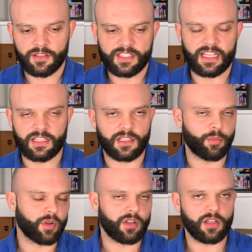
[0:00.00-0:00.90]
since
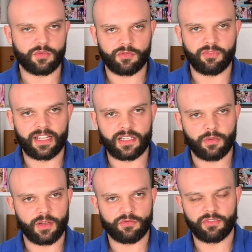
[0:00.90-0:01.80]
the podcast was
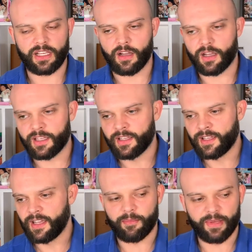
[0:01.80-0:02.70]
released when it was really high.
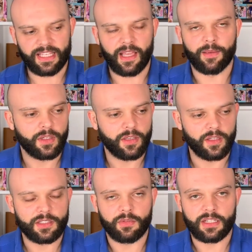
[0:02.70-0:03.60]
But yeah,
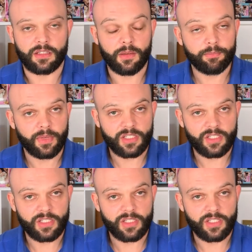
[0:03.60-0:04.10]
until next time, much